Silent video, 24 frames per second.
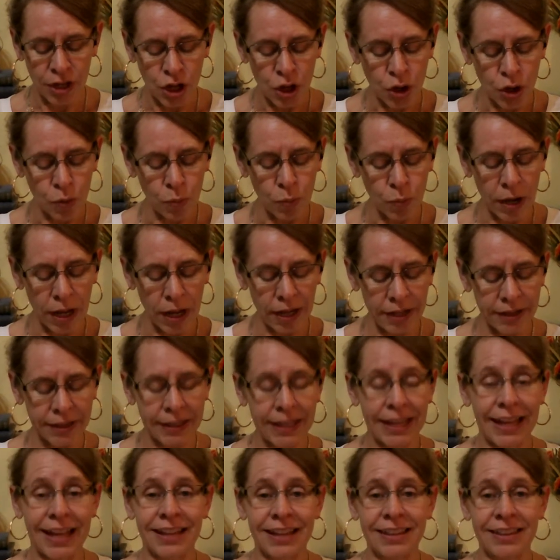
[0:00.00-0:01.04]
Well
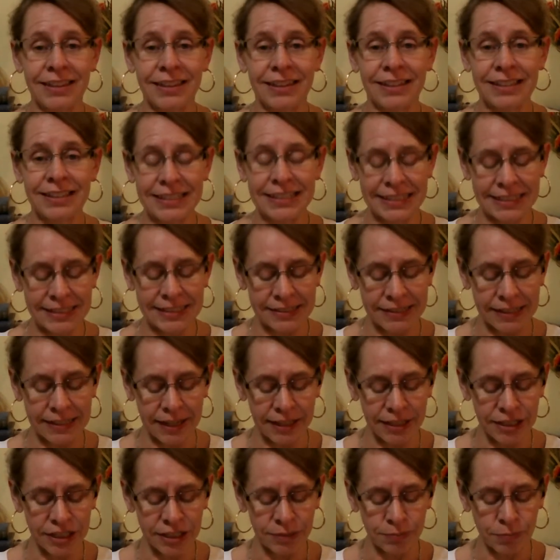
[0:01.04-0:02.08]
hath
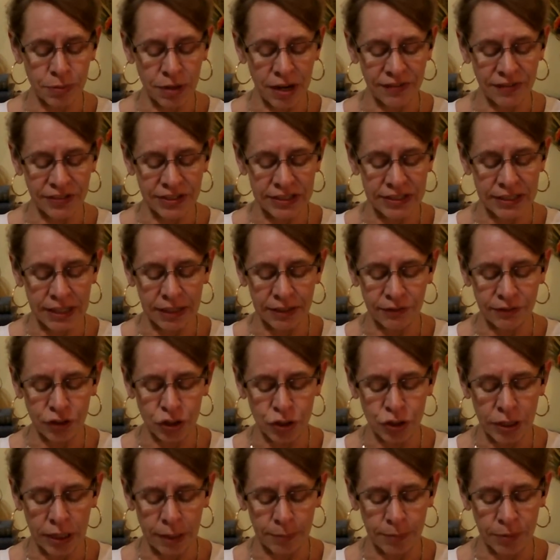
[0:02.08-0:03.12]
Esaias prophesied of you
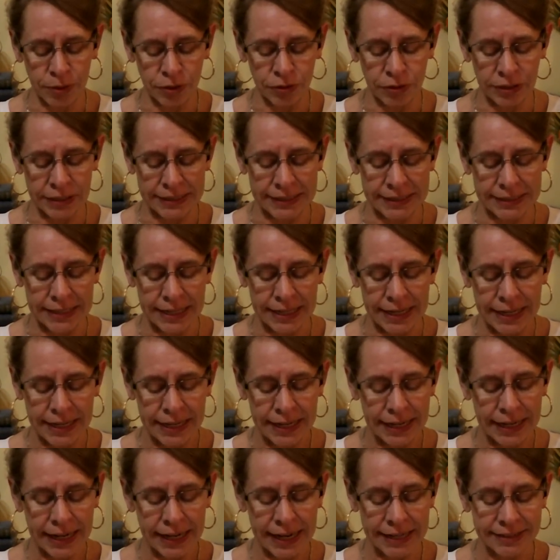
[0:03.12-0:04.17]
hypocrites,
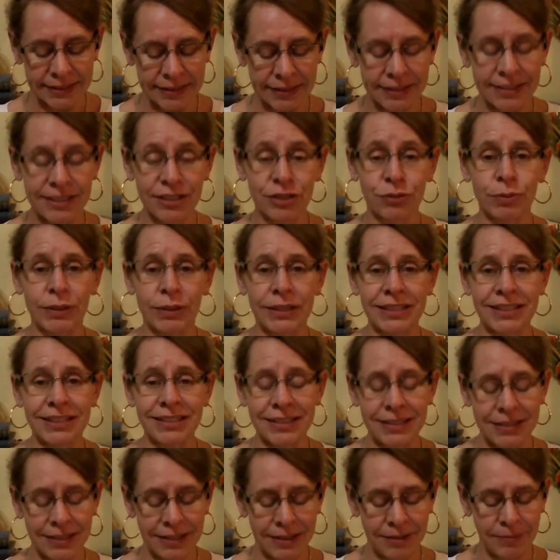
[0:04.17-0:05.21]
as it is
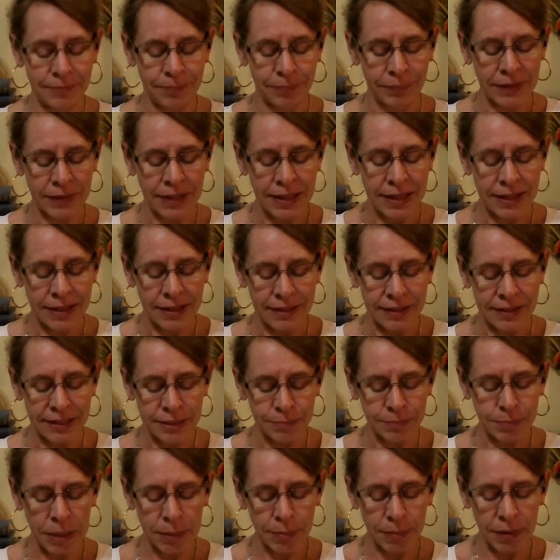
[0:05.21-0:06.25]
written, This
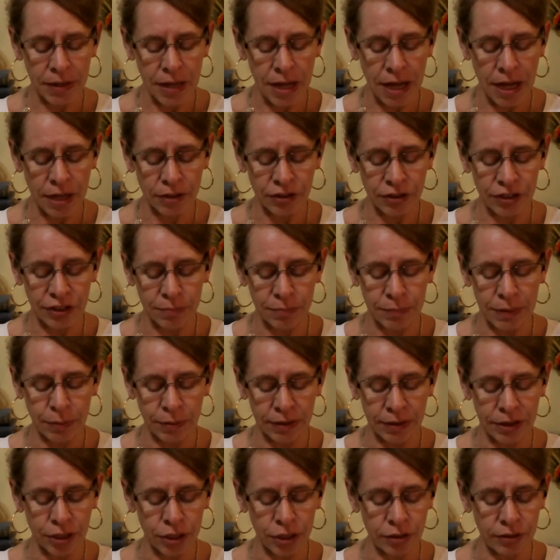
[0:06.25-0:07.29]
people honoreth me
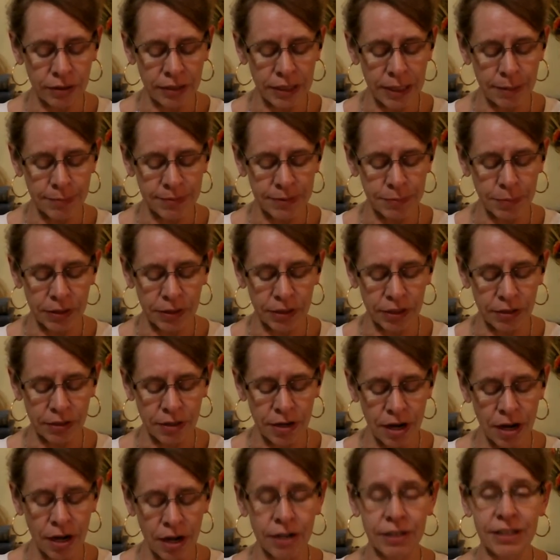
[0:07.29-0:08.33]
with their lips, but their
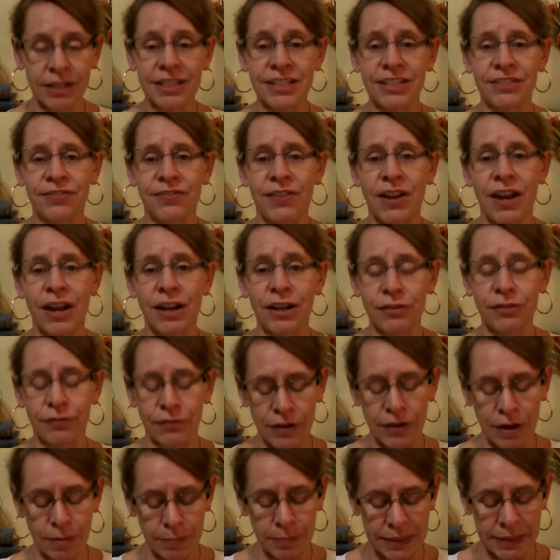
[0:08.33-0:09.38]
heart is far
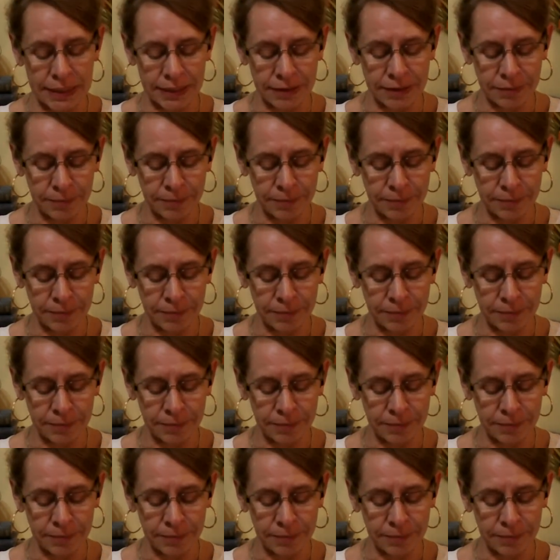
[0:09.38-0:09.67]
from me.